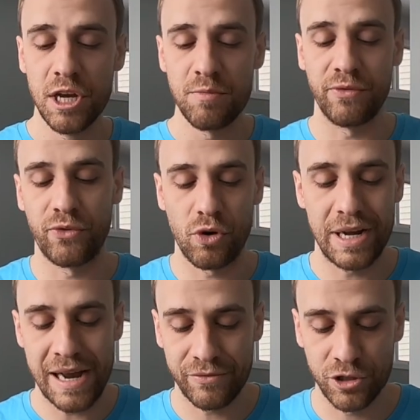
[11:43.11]
Before I
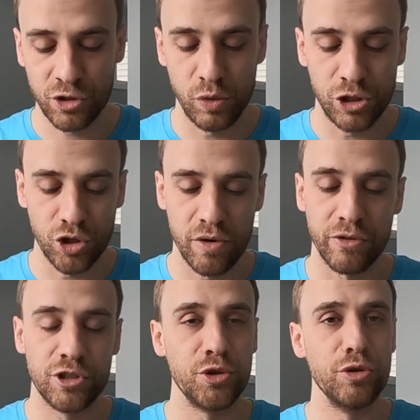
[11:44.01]
have to switch
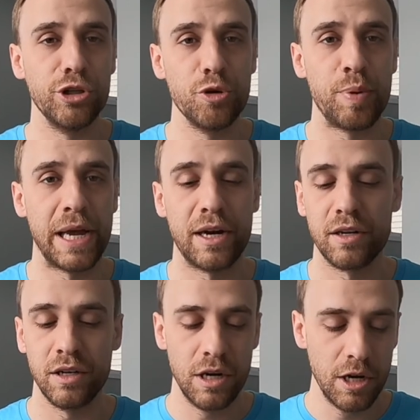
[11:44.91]
over to a new
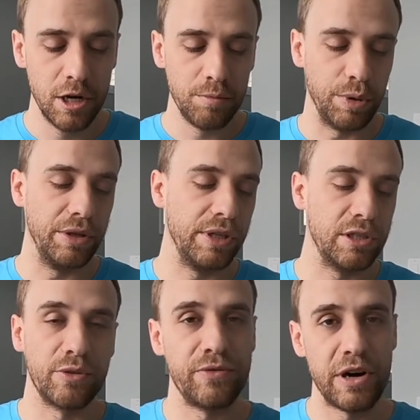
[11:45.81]
pair but these
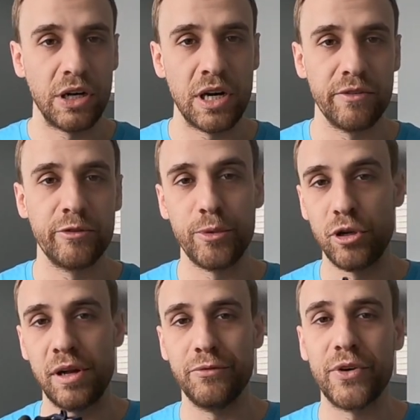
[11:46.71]
are very
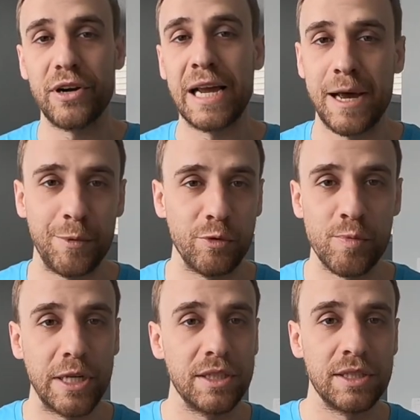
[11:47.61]
comfortable. I'm very happy with
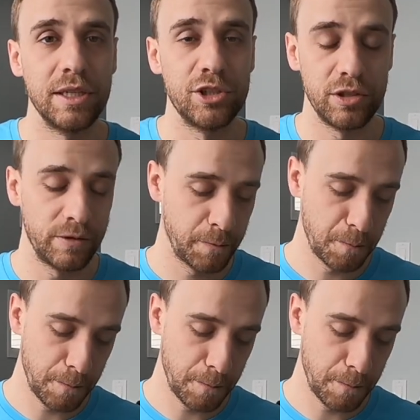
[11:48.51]
my decision.